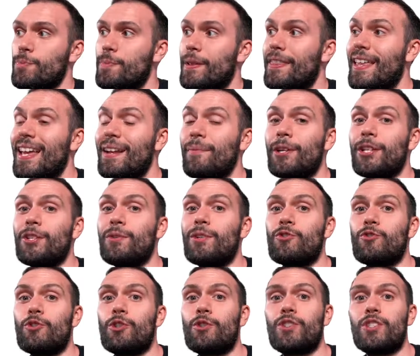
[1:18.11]
But then when you
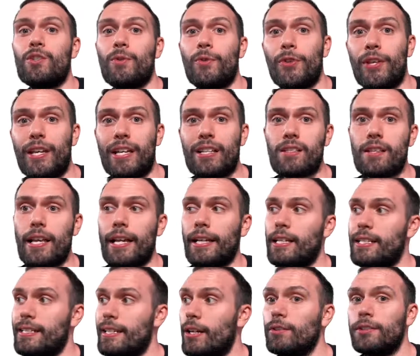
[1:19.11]
introduce new things like
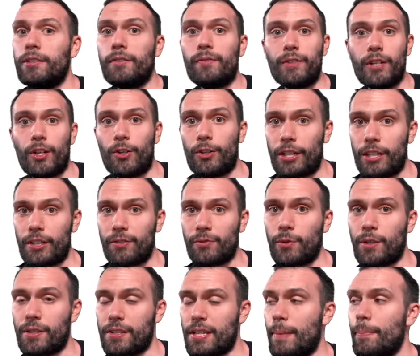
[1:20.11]
a Delta variant,
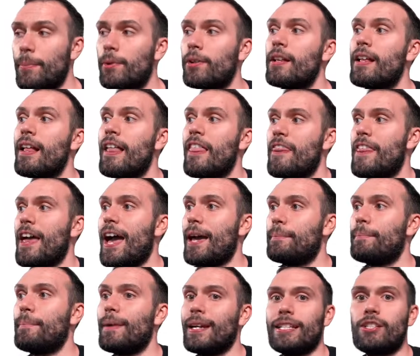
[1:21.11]
for example,
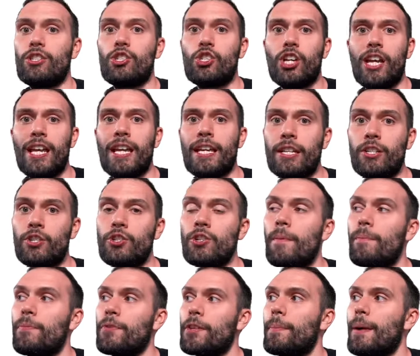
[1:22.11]
that might change
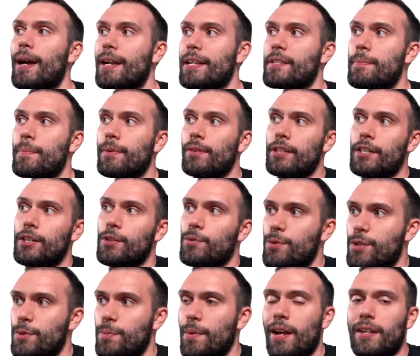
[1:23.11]
the body's ability to
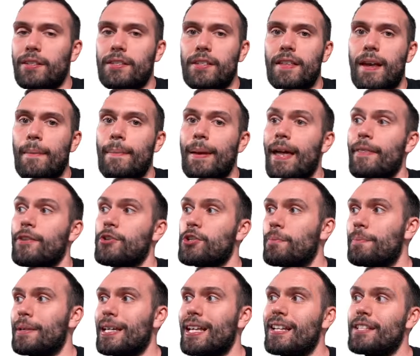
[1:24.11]
respond to that
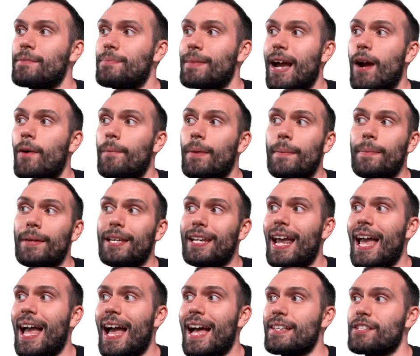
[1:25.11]
pathogen because now maybe it
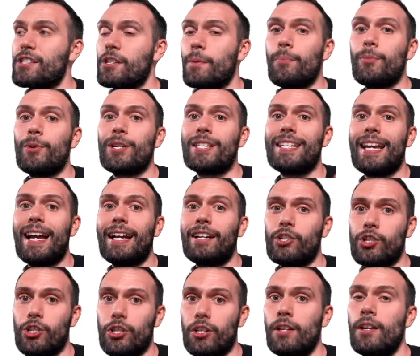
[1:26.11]
has some
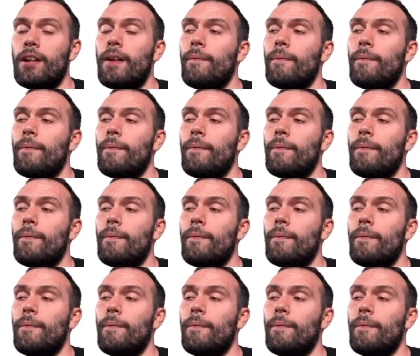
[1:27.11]
protection